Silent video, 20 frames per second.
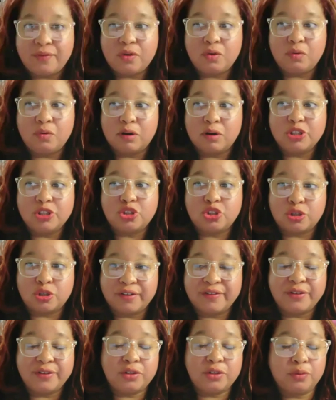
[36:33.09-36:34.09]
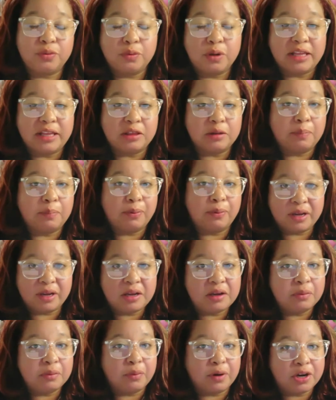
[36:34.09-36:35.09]
you what serves you at the point
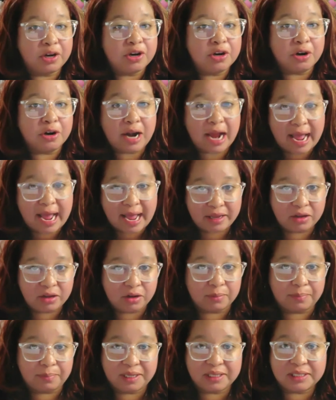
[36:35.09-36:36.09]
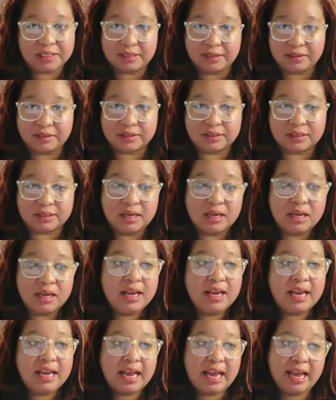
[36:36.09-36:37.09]
in what you're at in your business.
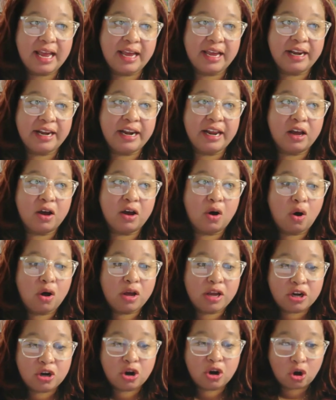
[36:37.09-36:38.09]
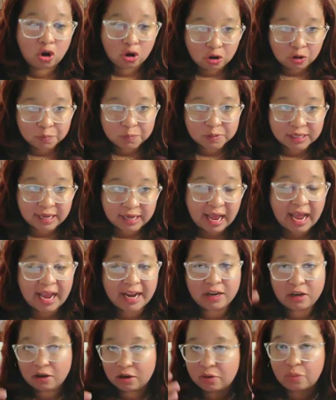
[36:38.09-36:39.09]
Yeah. And in hopes that I
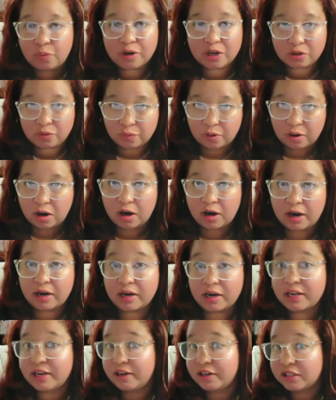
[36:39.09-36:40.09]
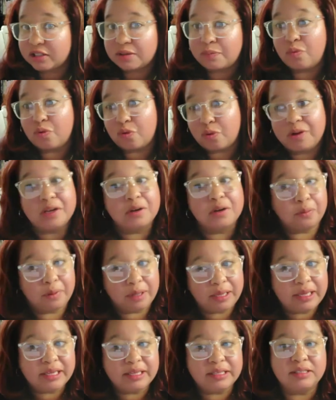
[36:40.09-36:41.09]
know where you are, here's some quick
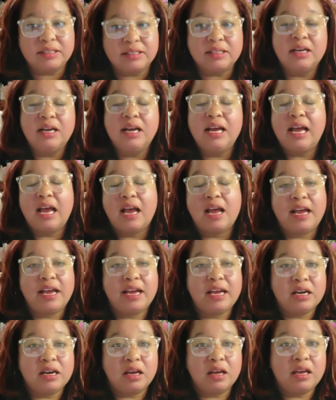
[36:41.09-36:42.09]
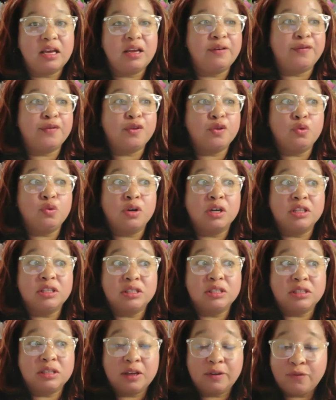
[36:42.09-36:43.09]
wins and if you
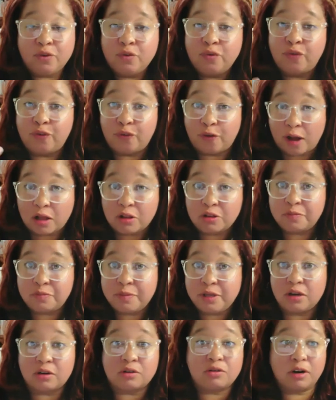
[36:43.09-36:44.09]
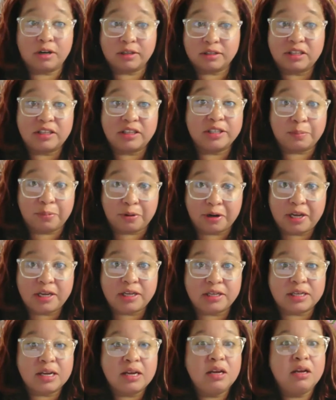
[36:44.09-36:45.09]
can if you follow me across this
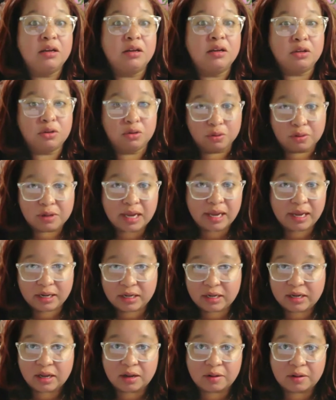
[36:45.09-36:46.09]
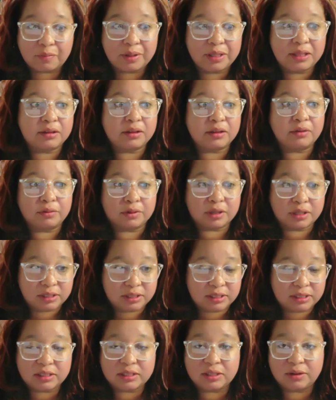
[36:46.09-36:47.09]
bridge, you can end up with
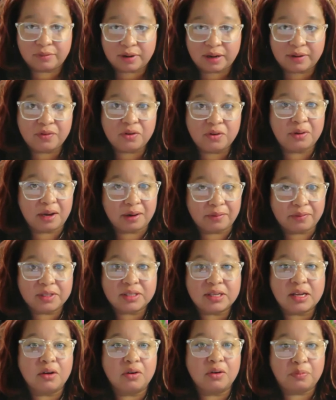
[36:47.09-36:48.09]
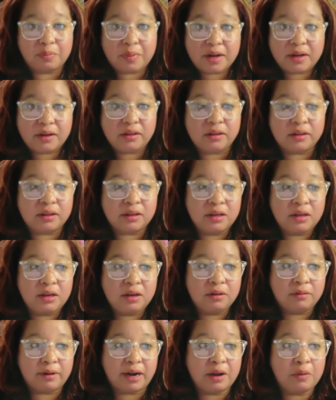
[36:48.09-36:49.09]
consistent revenue every single month,
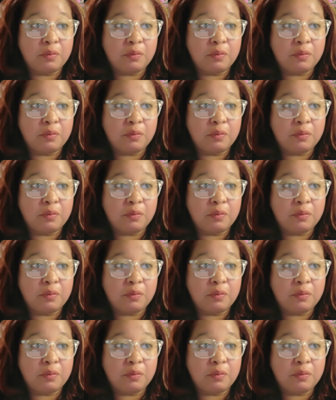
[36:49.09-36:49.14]
right?